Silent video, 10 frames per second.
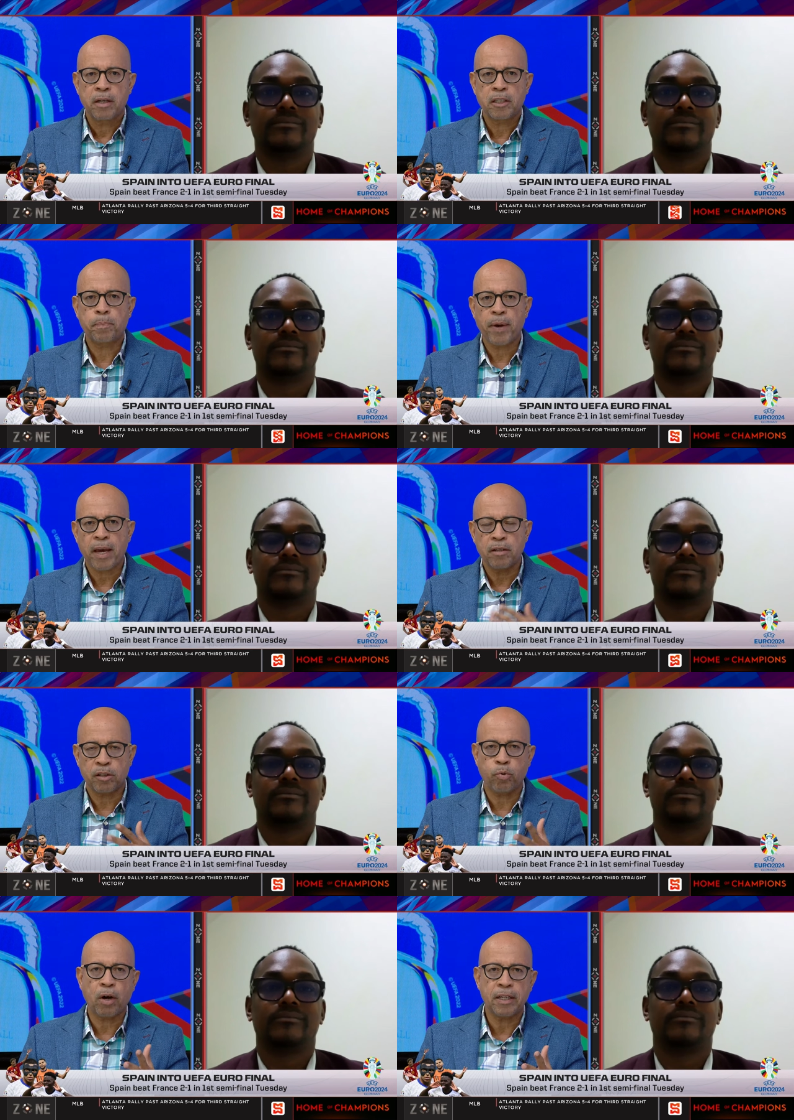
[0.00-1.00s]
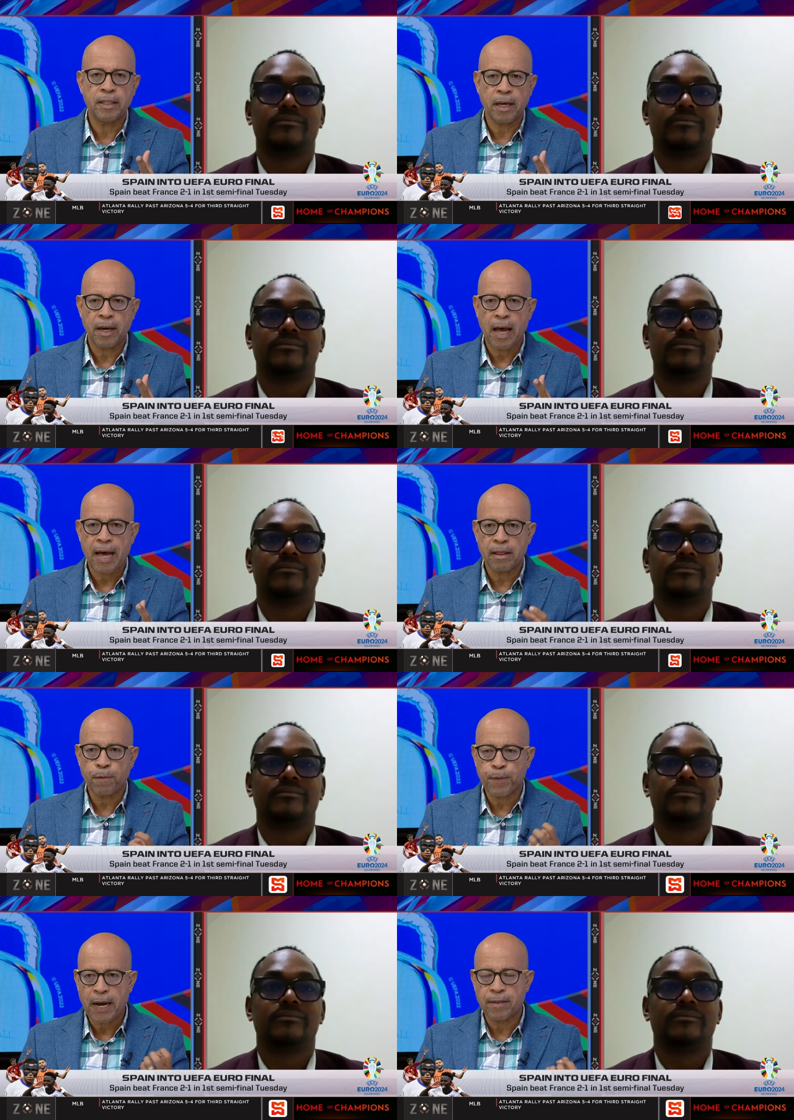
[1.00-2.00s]
Speaker 1: Spain's quality and
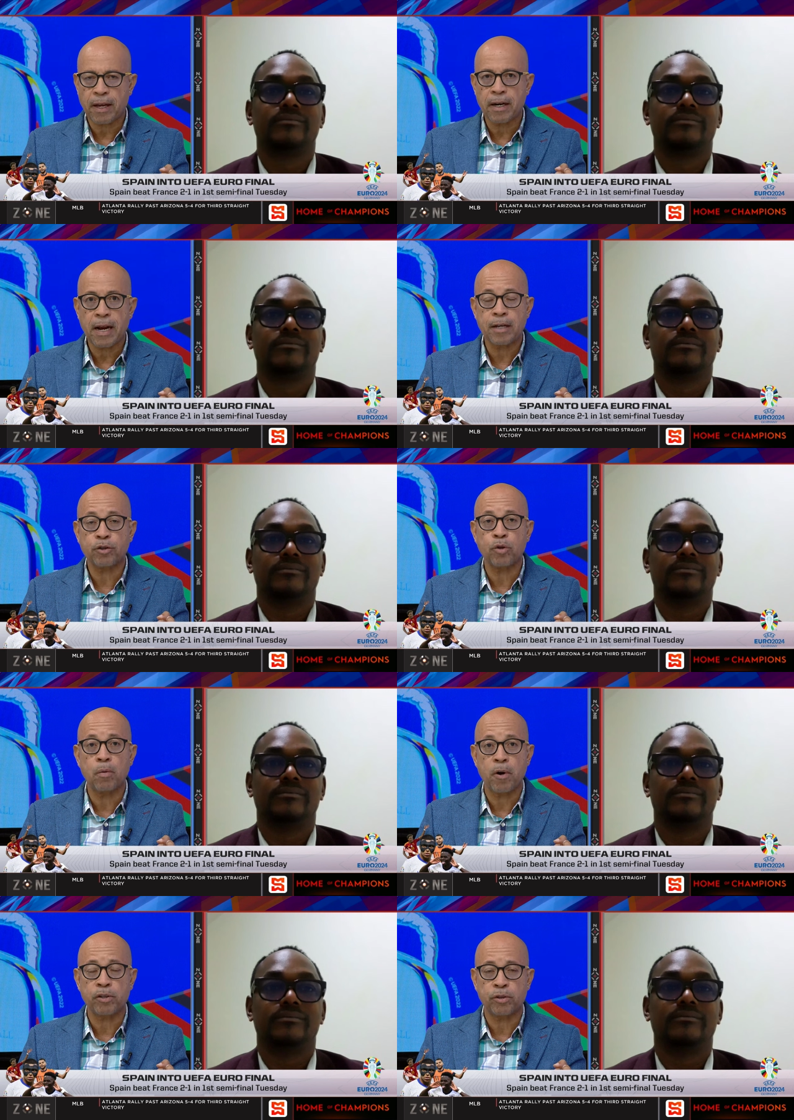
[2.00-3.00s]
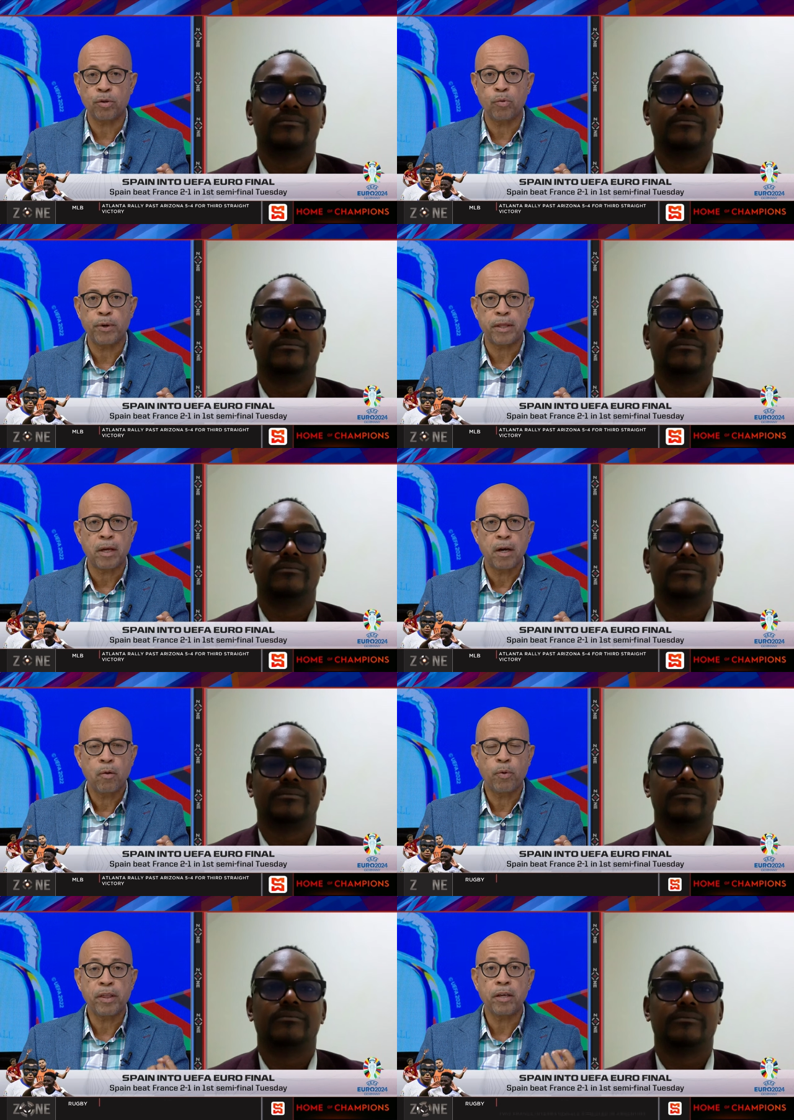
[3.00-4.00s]
the fact that it has so much to do with,
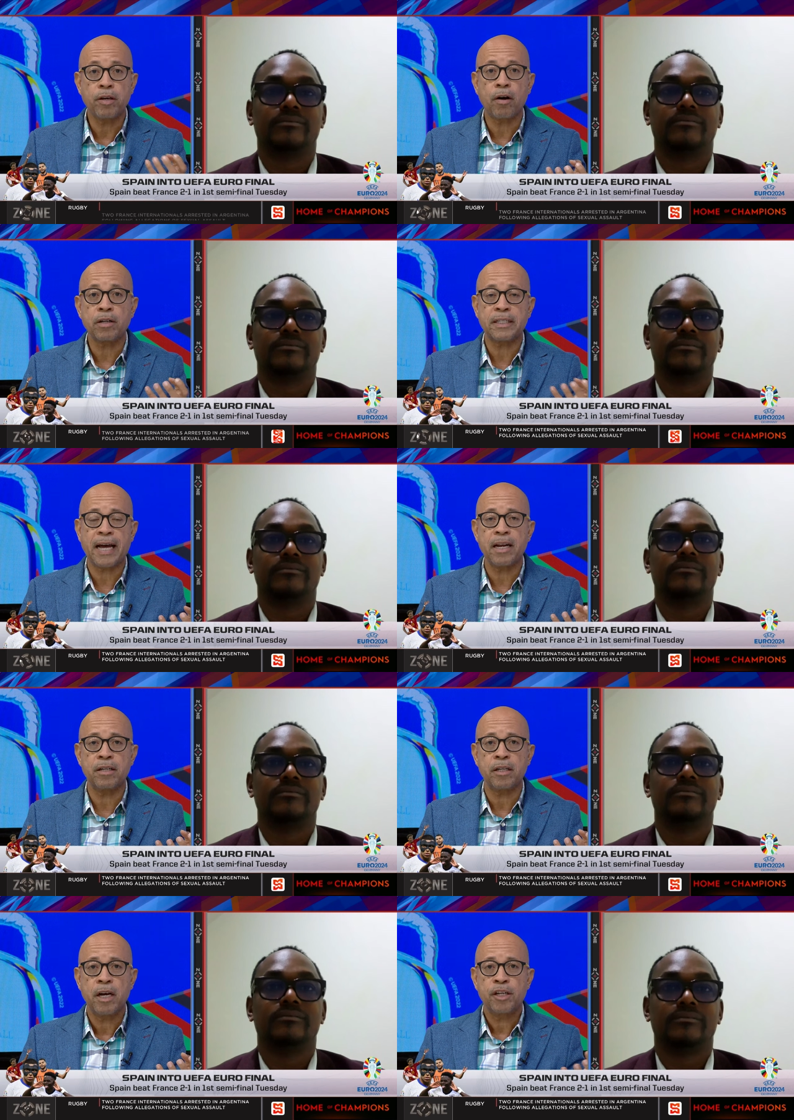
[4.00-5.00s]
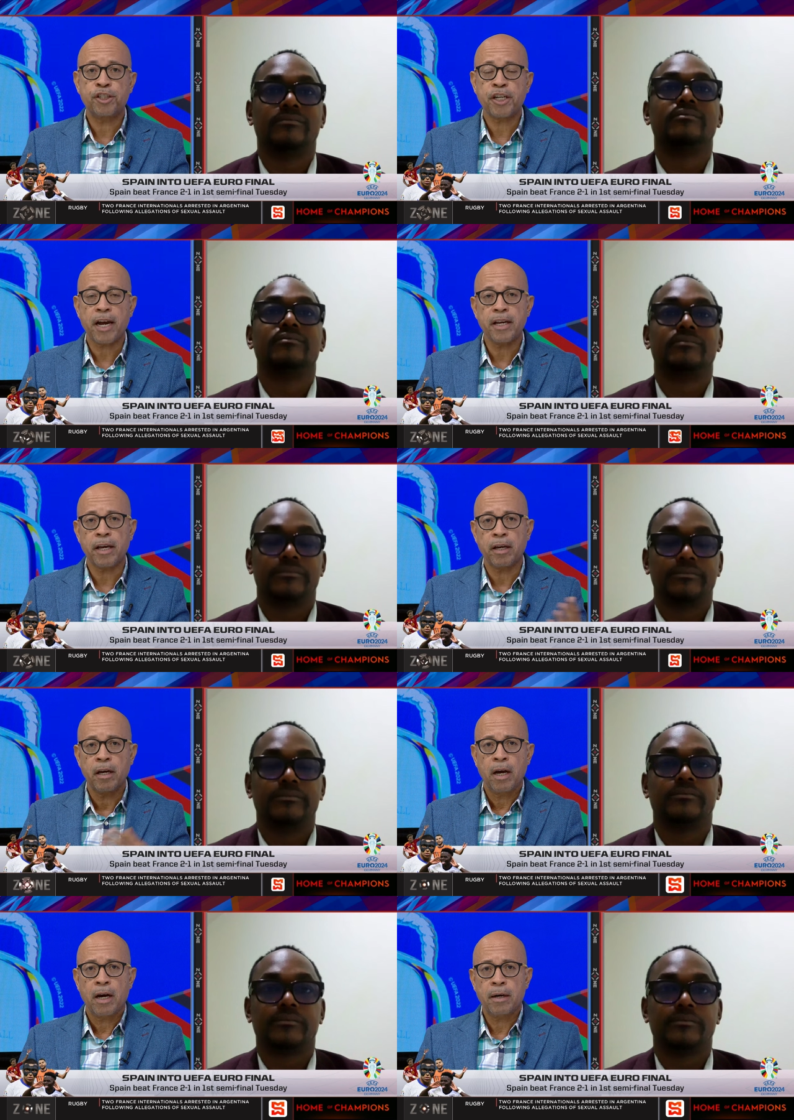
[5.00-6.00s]
with the young talent shining.
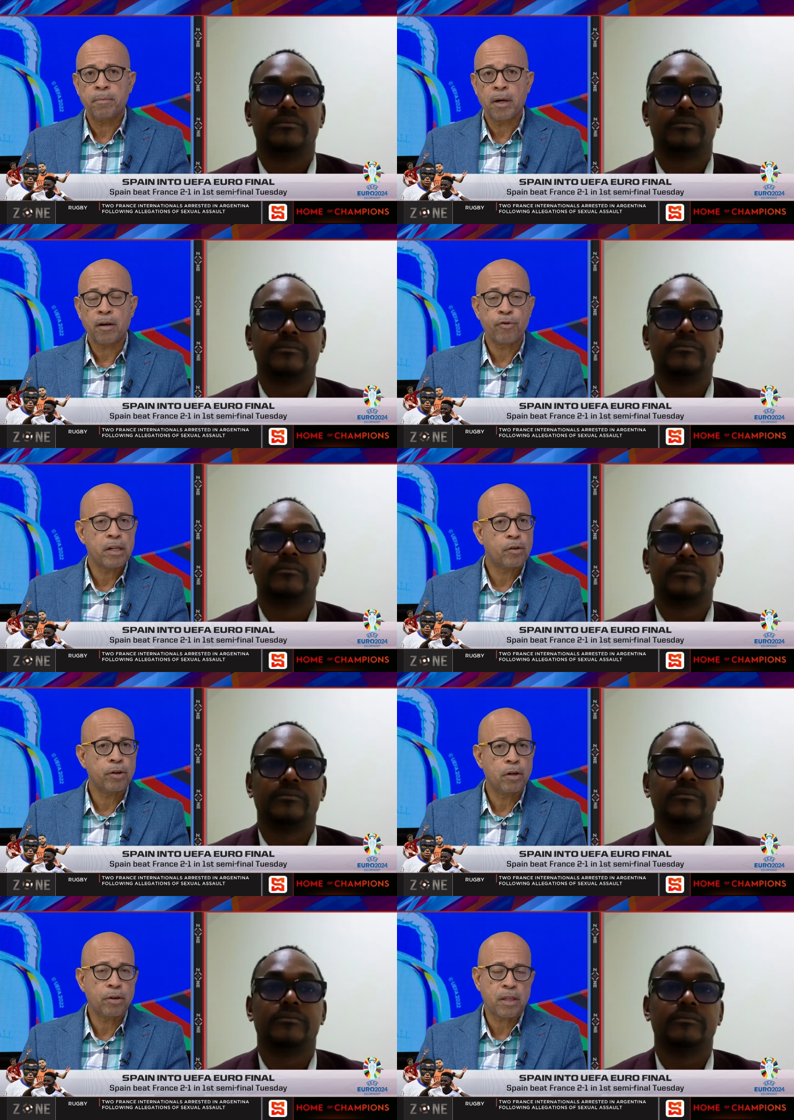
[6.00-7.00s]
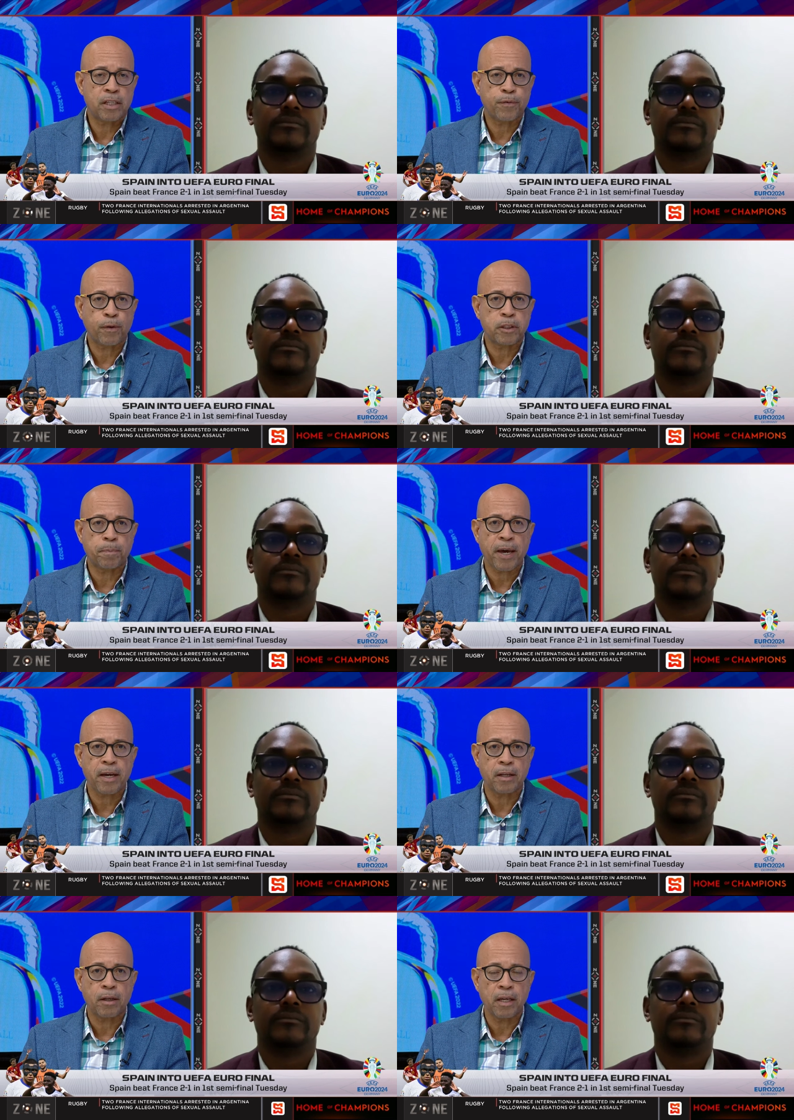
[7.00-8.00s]
Um, a real good look this for
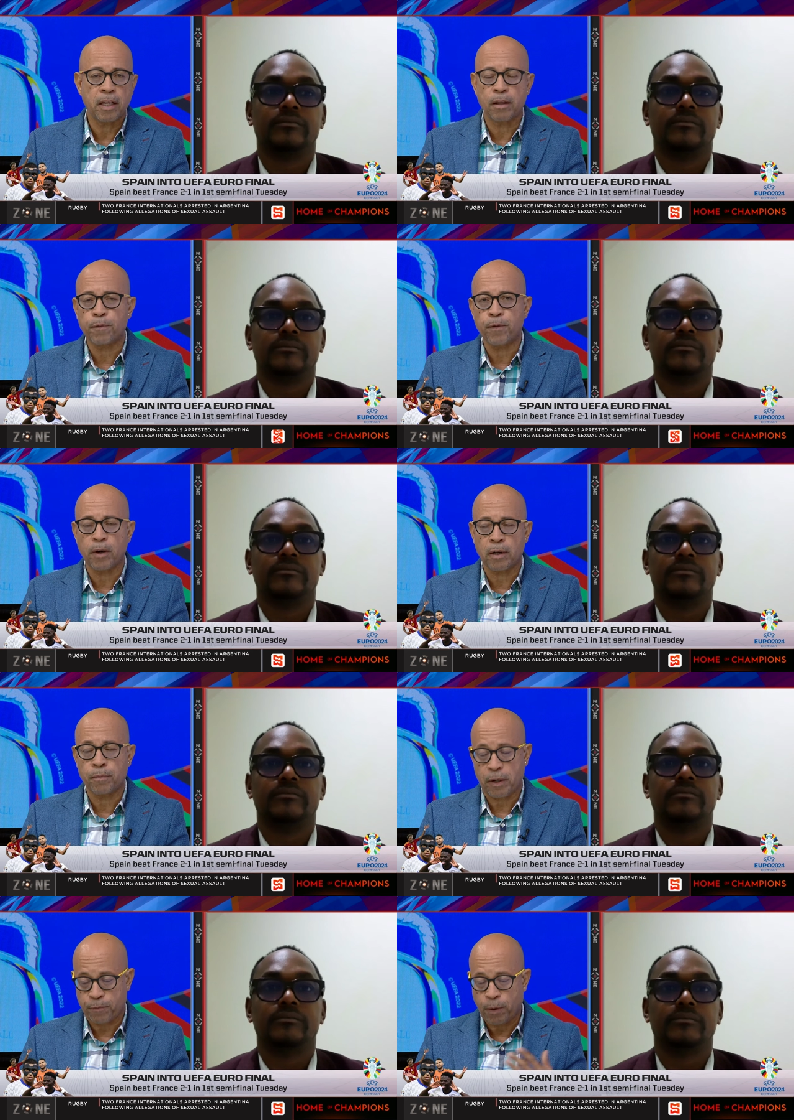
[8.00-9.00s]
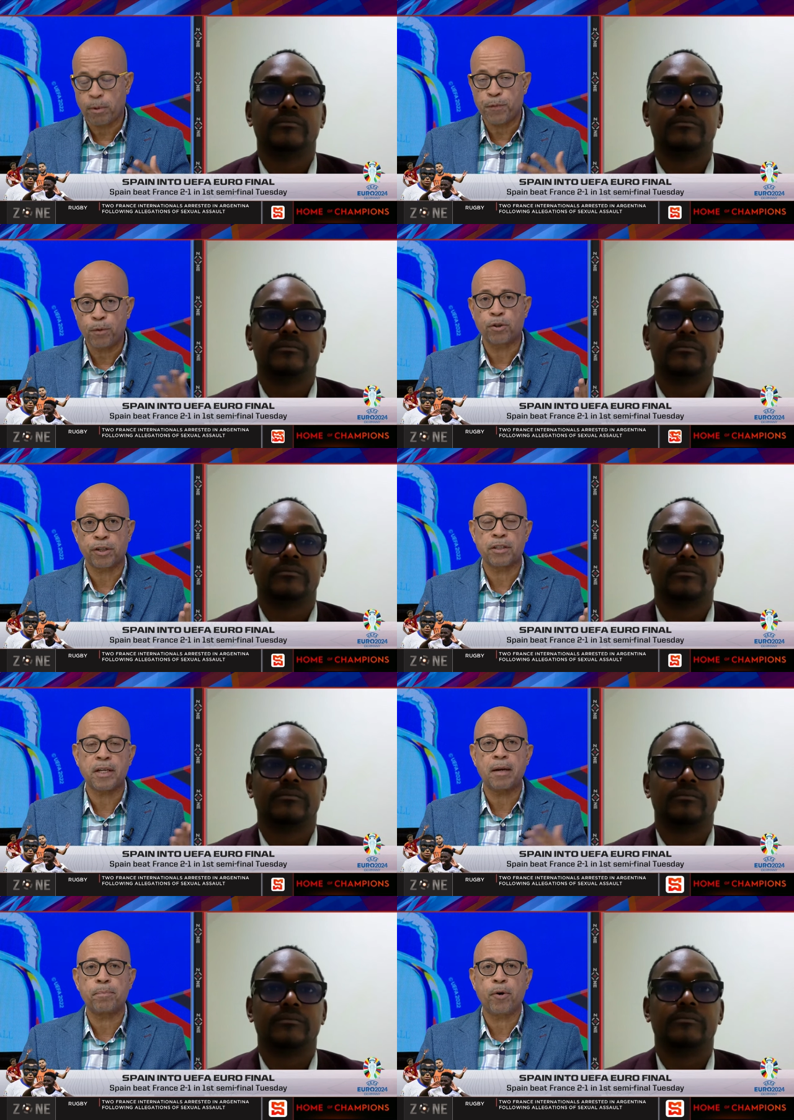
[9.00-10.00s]
Spain in the, uh, from a future
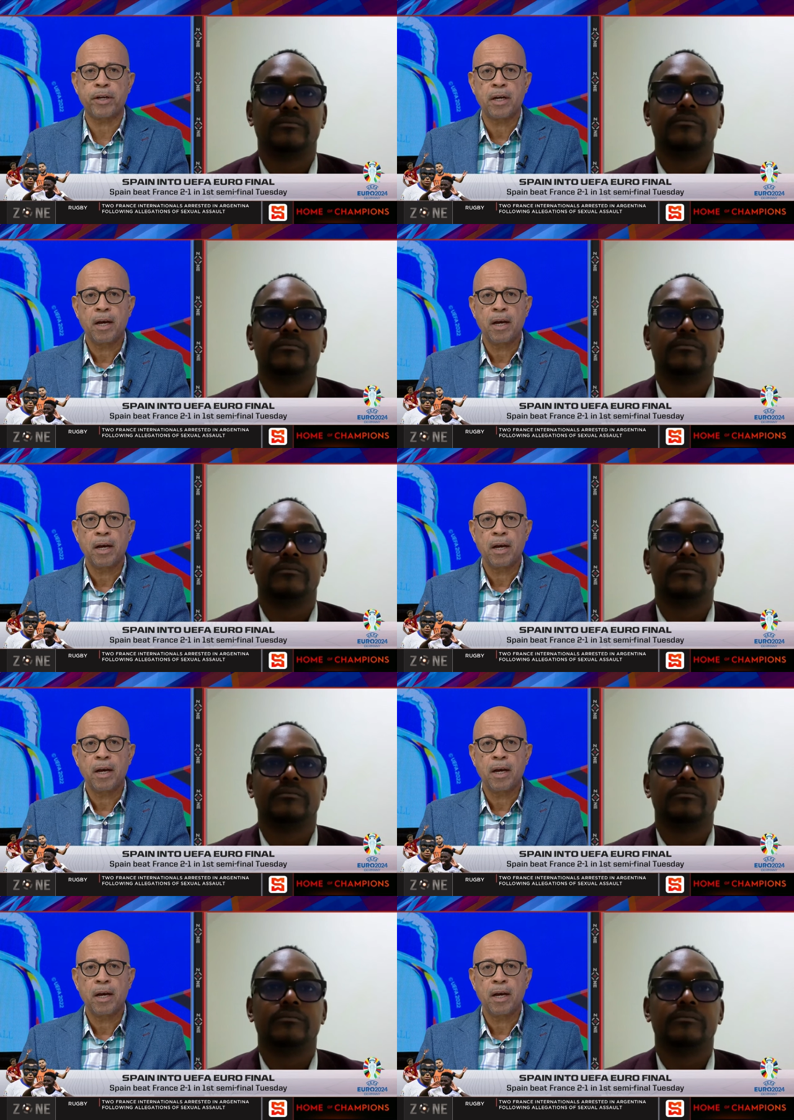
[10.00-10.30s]
standpoint